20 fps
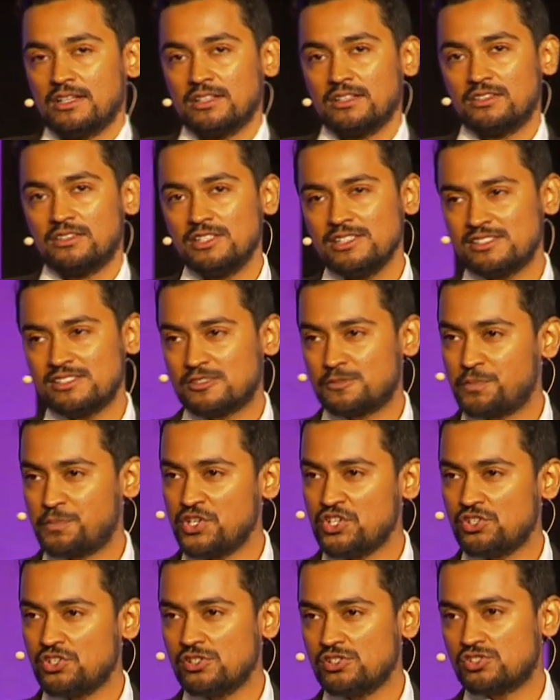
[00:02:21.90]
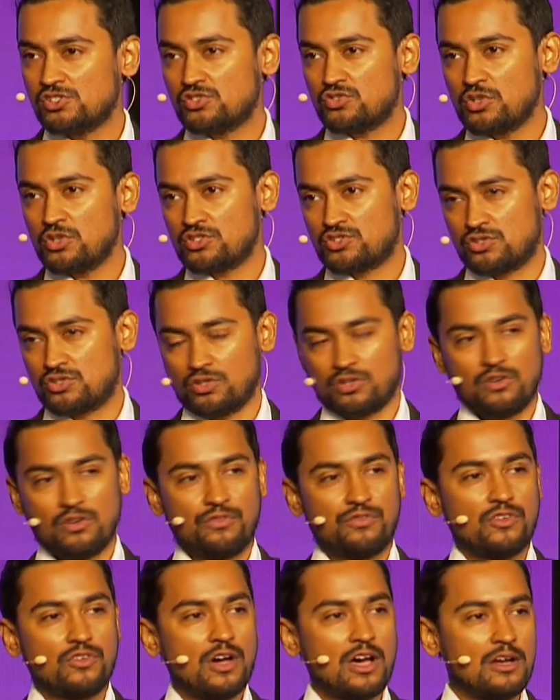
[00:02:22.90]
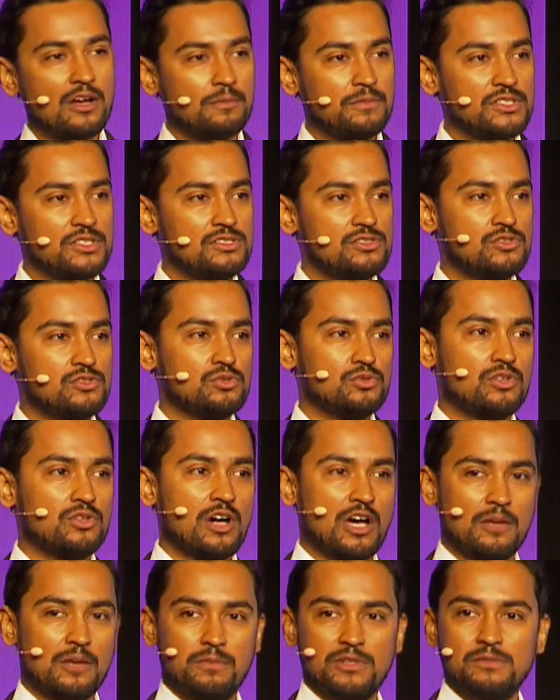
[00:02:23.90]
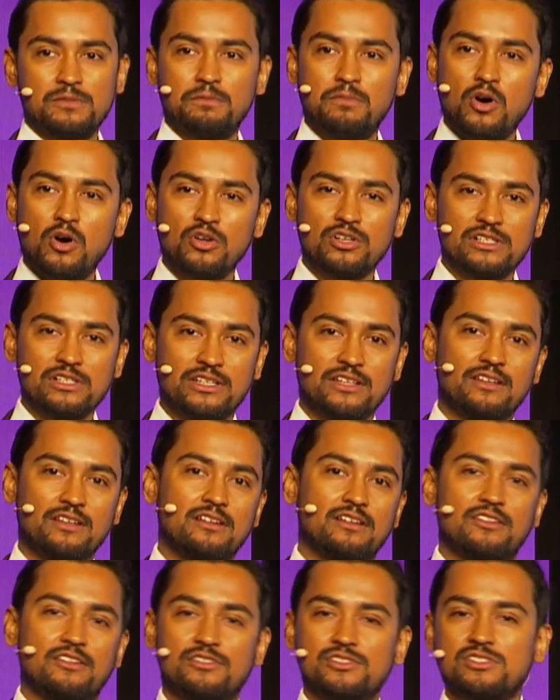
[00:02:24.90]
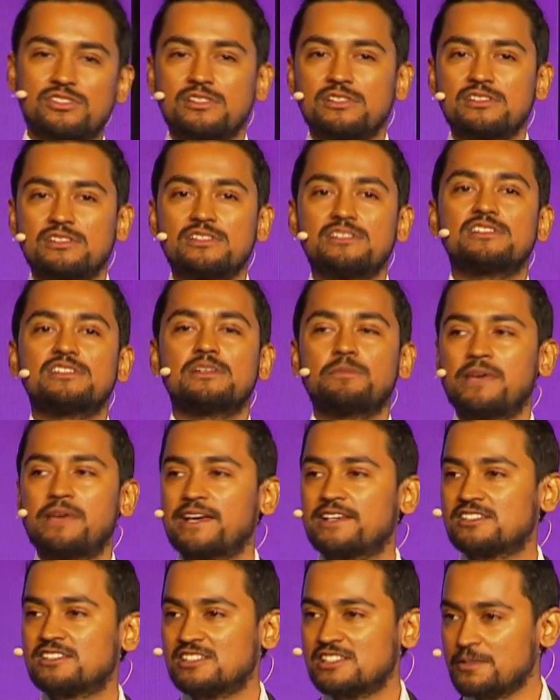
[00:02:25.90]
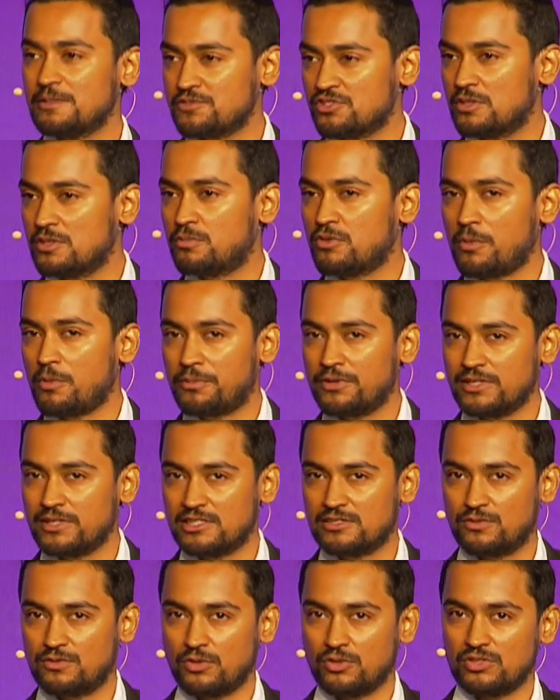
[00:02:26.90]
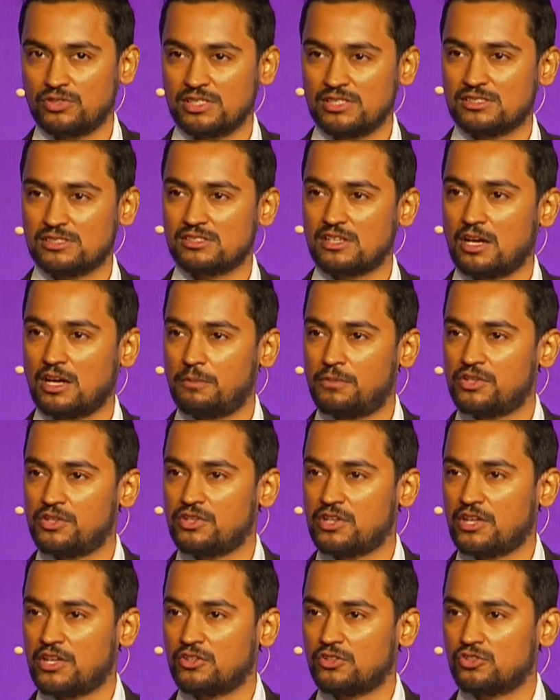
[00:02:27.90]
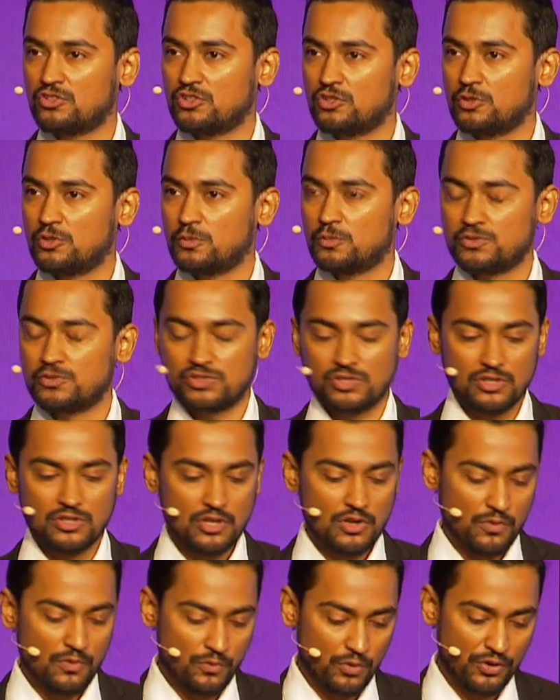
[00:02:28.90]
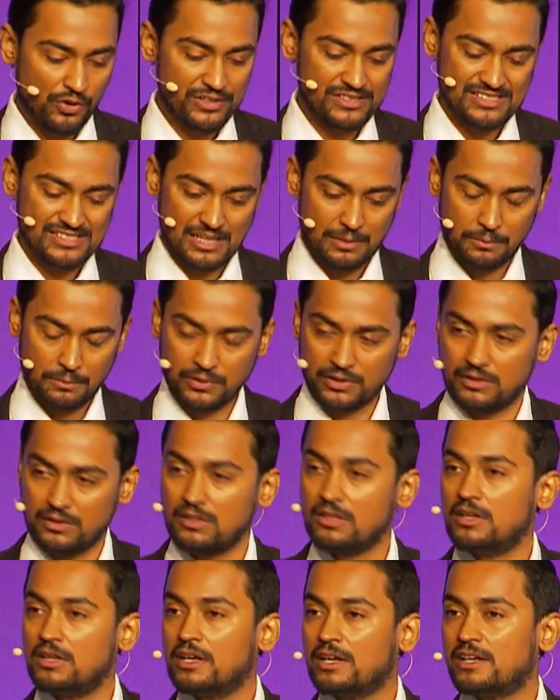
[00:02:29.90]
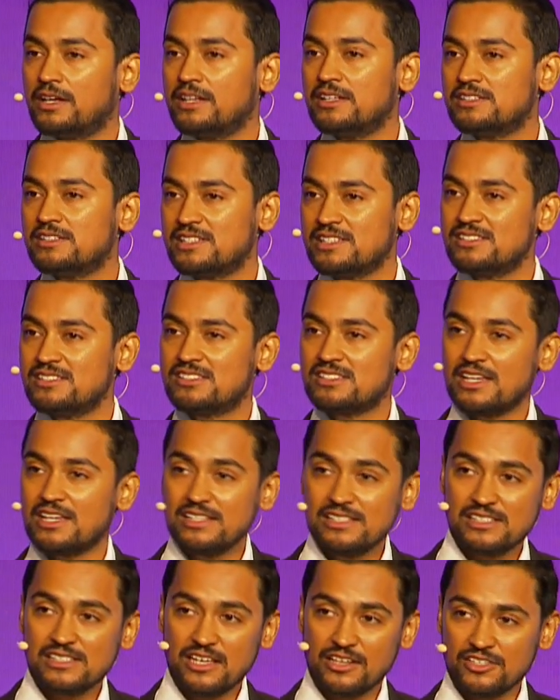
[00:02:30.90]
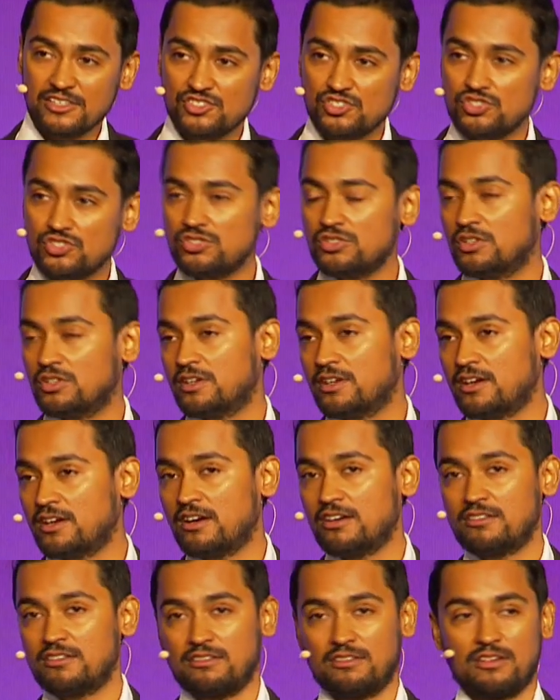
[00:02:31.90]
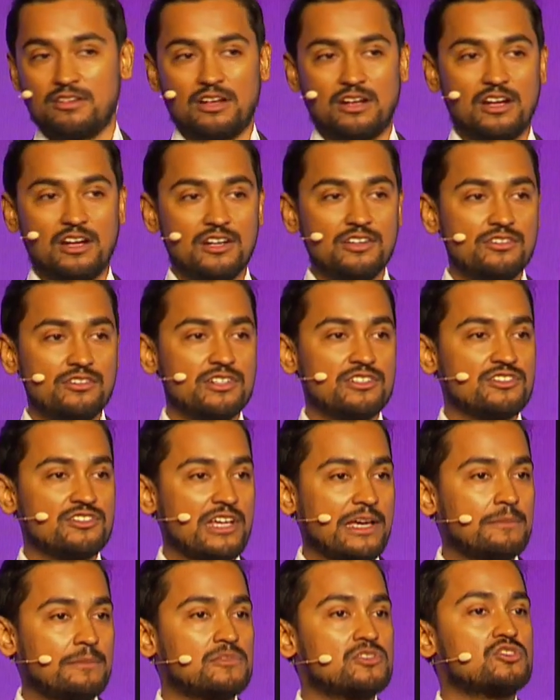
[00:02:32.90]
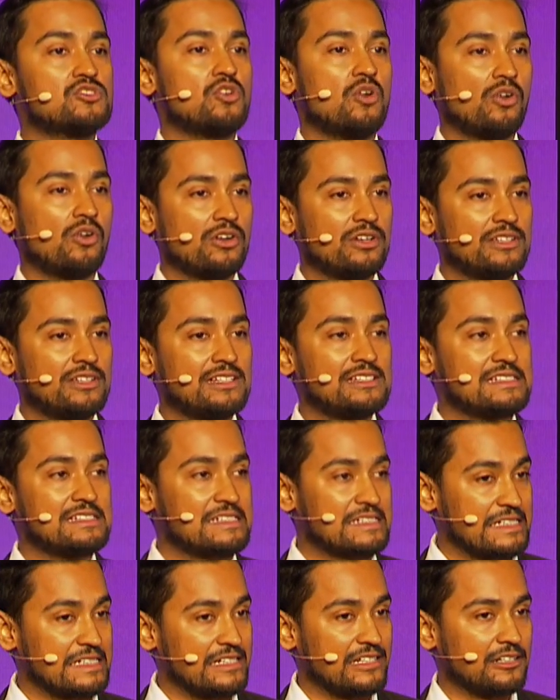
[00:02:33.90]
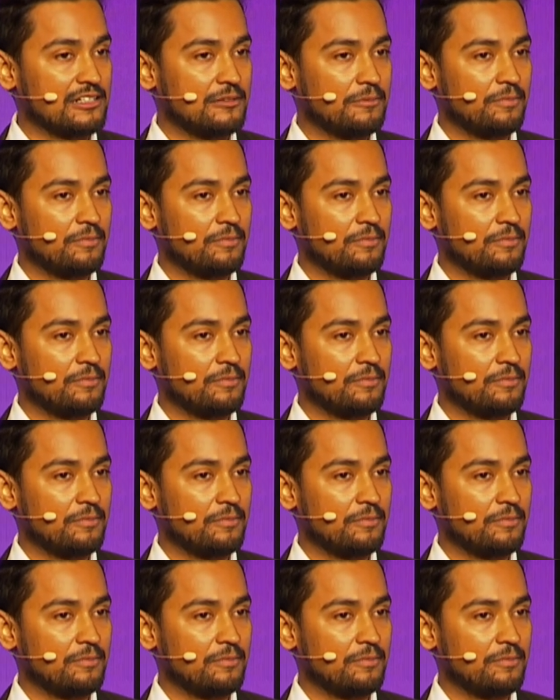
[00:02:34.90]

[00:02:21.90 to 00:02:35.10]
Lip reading: This special structure of carbon to carbon bonding results in some exceptional properties for these carbon nanotubes. For example, in tensile direction, they are 100 times stronger than steel.